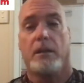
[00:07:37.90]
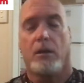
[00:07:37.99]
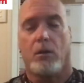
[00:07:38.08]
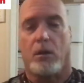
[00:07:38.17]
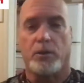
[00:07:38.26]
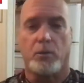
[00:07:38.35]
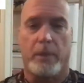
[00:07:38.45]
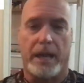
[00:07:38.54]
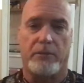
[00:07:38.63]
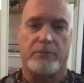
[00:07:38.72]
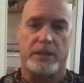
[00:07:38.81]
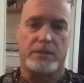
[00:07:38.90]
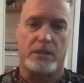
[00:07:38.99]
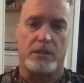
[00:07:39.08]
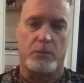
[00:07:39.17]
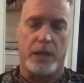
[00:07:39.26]
or are you
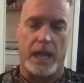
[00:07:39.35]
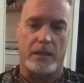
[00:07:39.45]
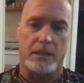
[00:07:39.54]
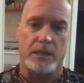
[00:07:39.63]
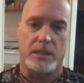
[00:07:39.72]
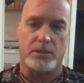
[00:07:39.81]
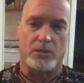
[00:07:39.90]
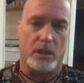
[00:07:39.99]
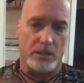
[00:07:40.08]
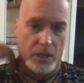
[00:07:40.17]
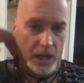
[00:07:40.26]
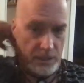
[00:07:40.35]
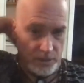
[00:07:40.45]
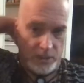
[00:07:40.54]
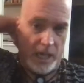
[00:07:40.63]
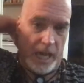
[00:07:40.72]
manifesting the reality that your
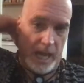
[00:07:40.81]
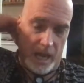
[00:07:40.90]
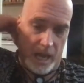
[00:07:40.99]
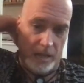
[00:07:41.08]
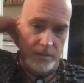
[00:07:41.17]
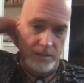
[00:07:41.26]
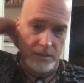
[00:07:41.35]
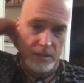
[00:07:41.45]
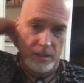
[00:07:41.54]
unconscious chaos,